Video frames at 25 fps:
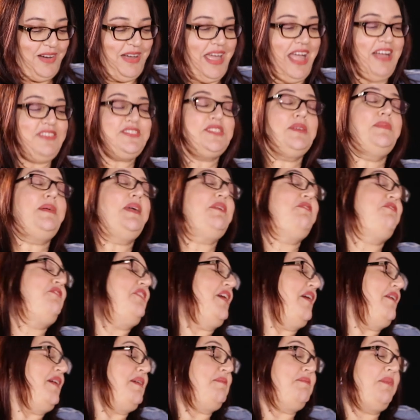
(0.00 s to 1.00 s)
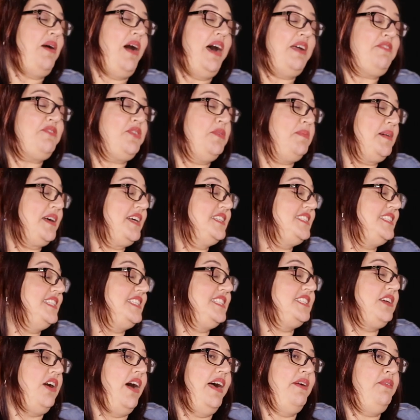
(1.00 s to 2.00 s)
I have to be very mindful because
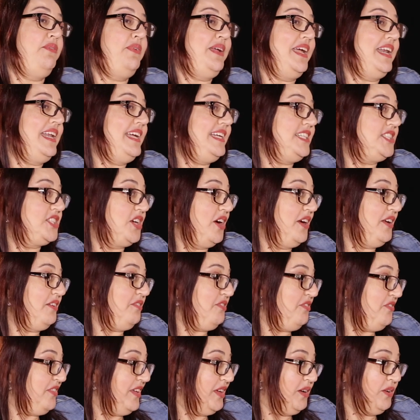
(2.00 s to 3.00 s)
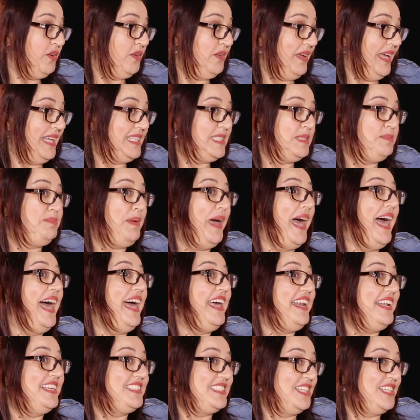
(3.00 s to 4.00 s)
I really don't feel as bad